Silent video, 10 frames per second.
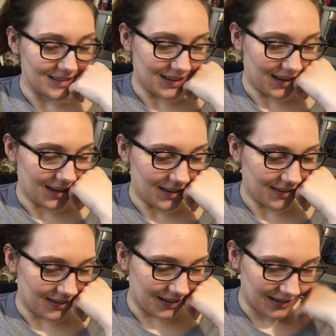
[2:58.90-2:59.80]

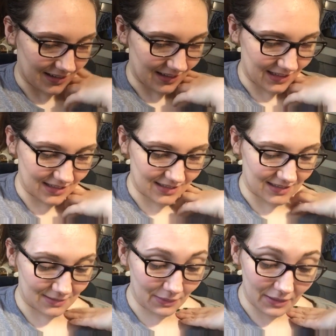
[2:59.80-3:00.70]
So
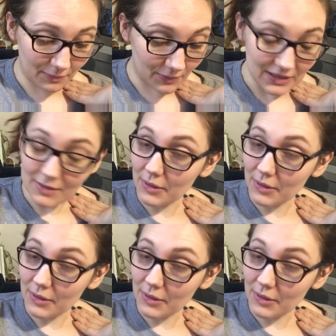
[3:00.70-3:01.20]
it's my winter